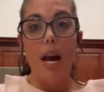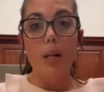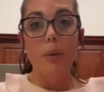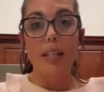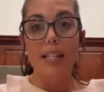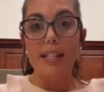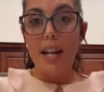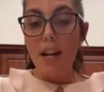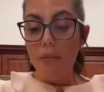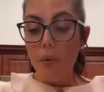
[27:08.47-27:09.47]
Anyone can
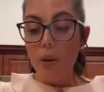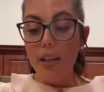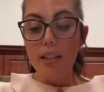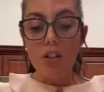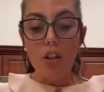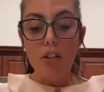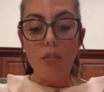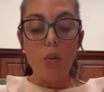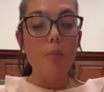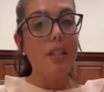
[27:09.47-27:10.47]
sign up for it. It's called the
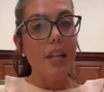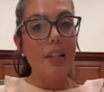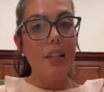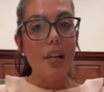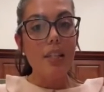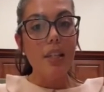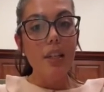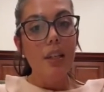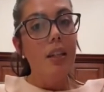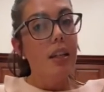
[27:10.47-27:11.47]
Forbes Daily Dozen,